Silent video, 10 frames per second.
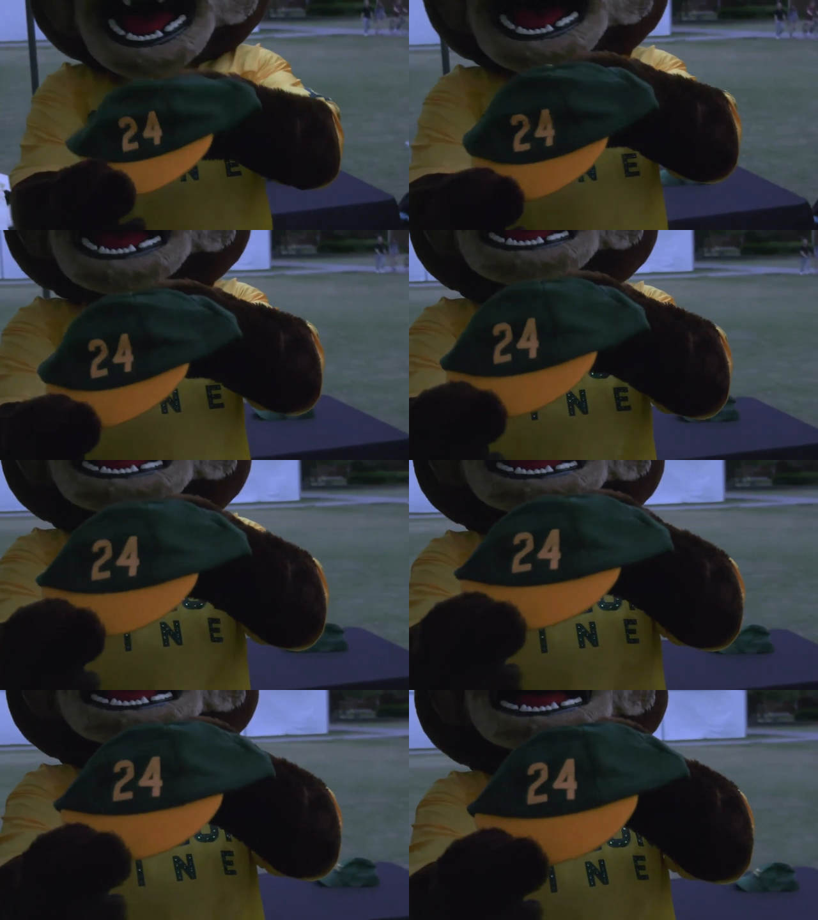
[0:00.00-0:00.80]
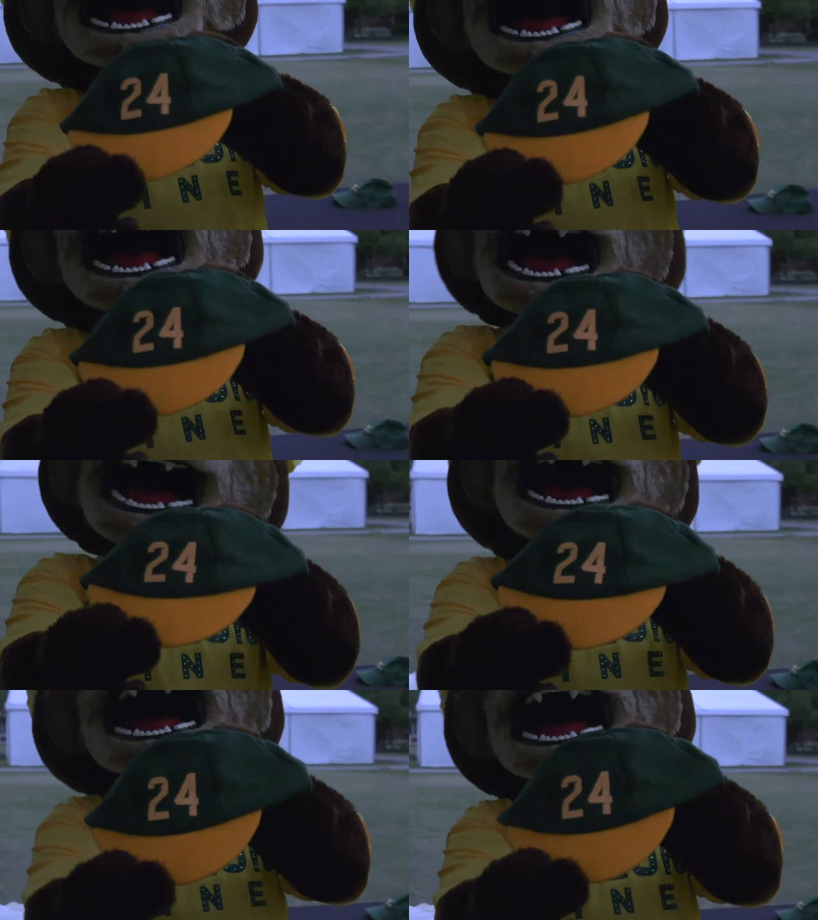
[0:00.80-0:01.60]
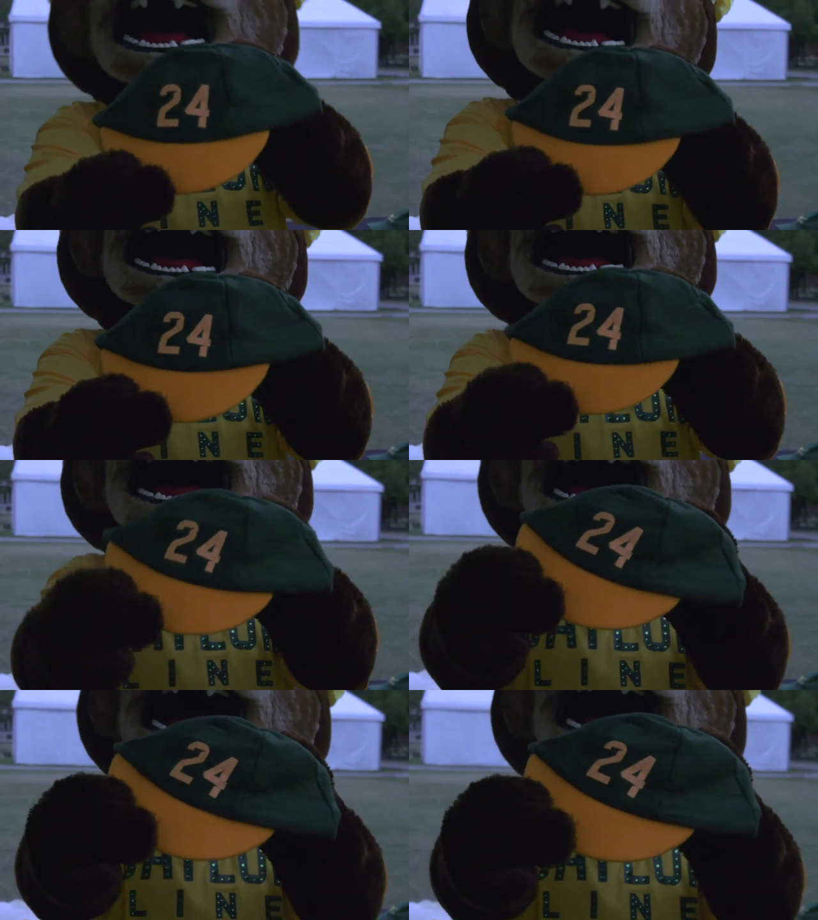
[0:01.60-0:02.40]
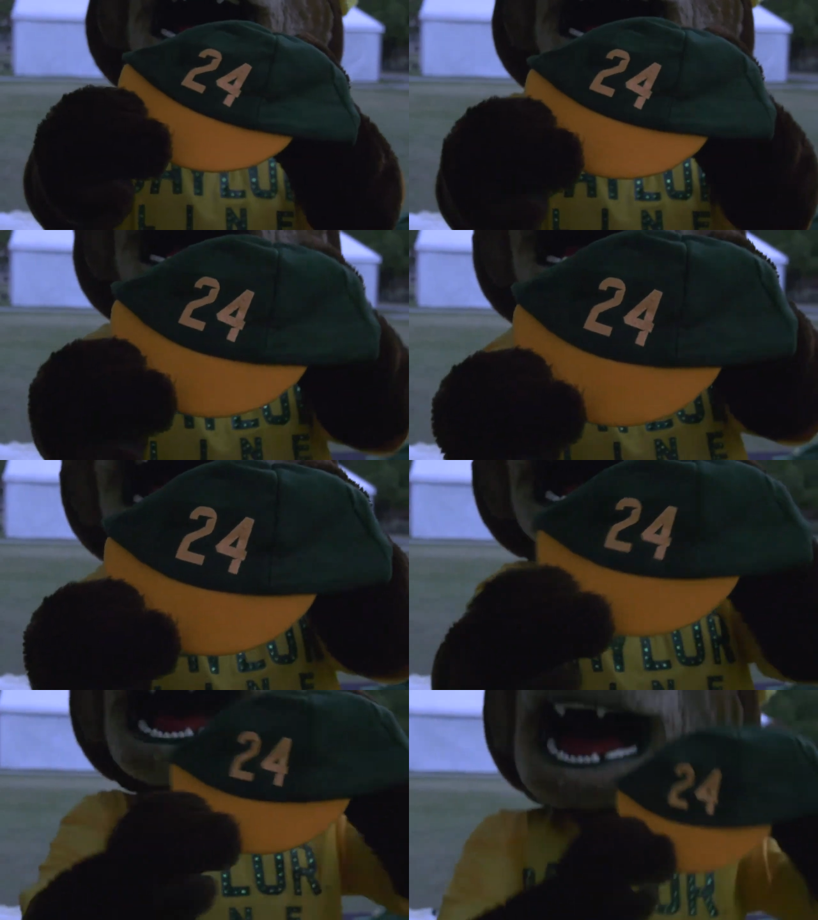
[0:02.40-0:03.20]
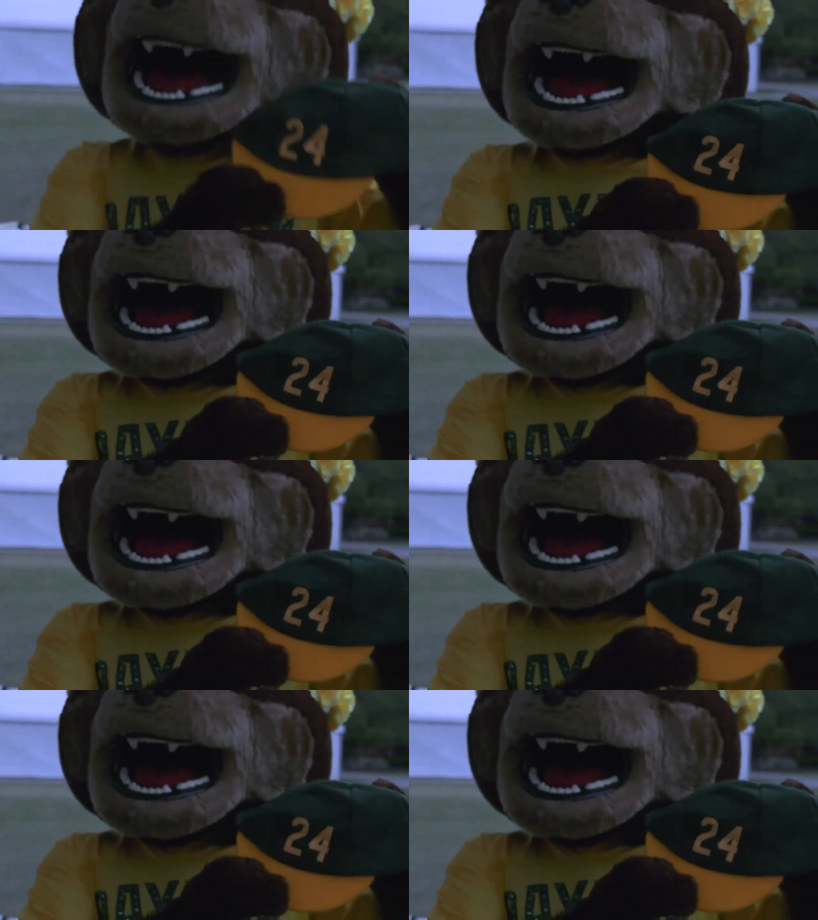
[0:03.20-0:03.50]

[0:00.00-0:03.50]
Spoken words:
Nobody's mouth can be seen.